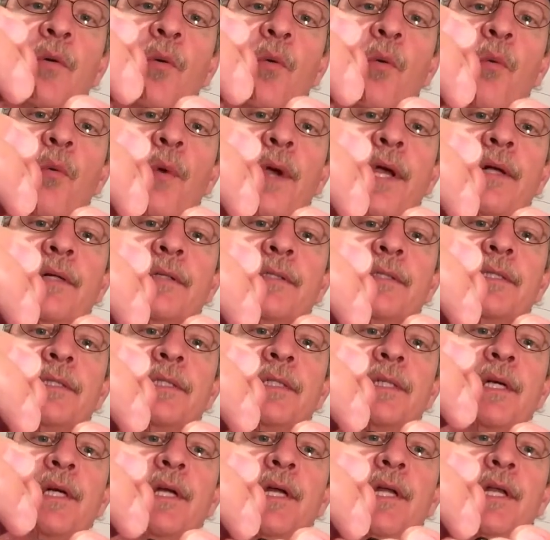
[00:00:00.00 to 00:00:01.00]

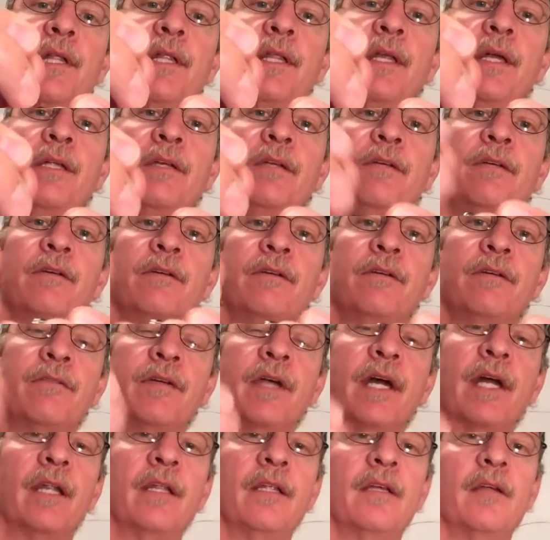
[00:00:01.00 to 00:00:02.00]
wiggles, then you know you've
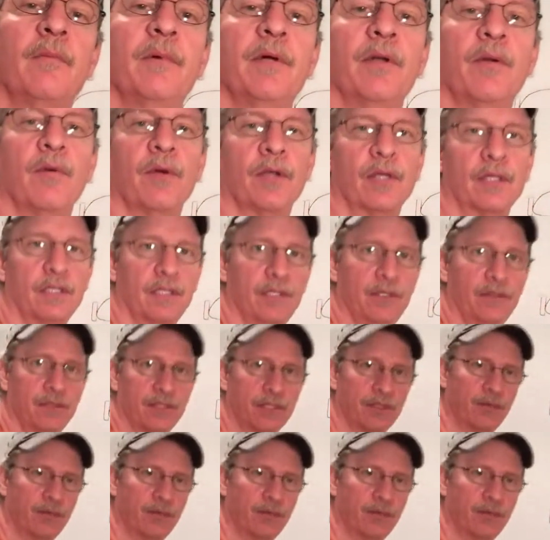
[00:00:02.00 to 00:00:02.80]
got a little bit of work to do